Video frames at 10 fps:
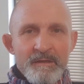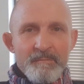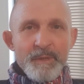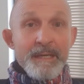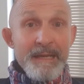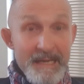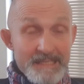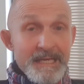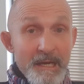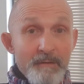But it
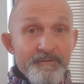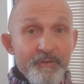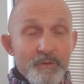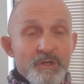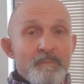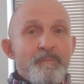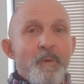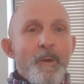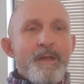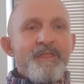is helpful to
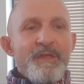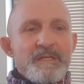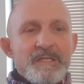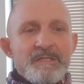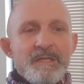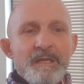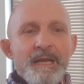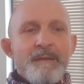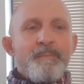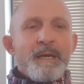bring things into the
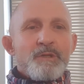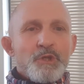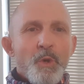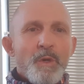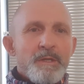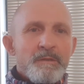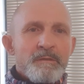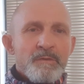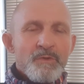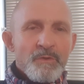light by
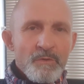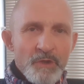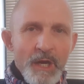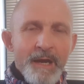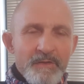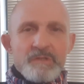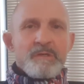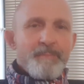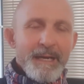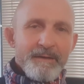talking to others
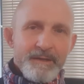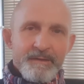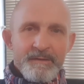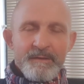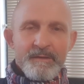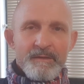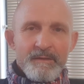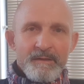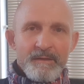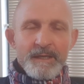about it
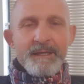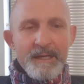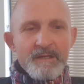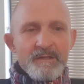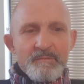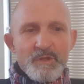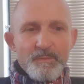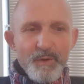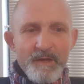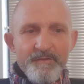and getting them to
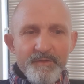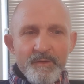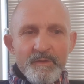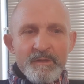pray for you.